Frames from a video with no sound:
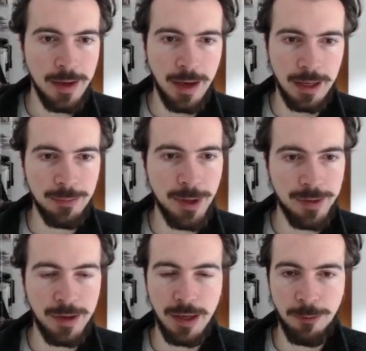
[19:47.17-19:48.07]
And in
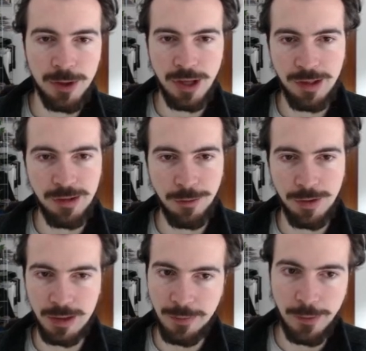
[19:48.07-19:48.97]
particular, we just use the
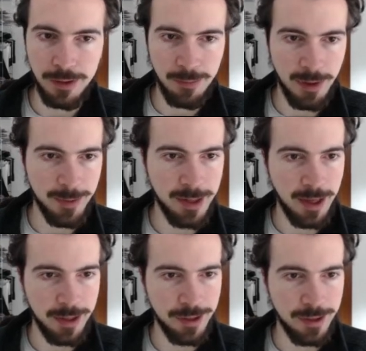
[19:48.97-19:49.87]
default
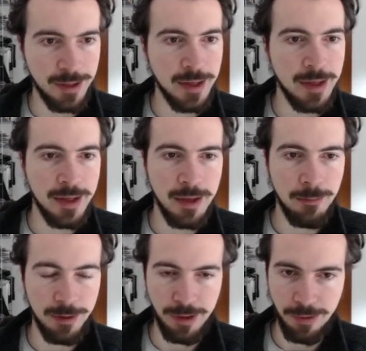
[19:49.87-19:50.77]
implementation
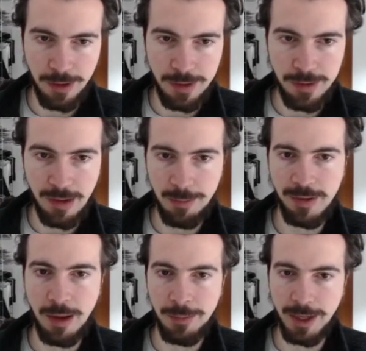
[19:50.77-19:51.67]
with a certain
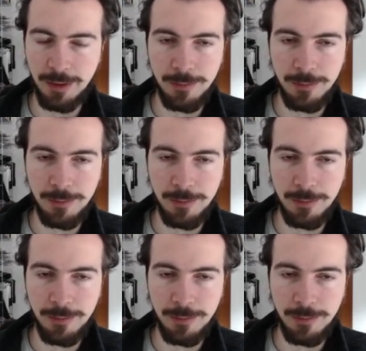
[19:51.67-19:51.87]
subsampling.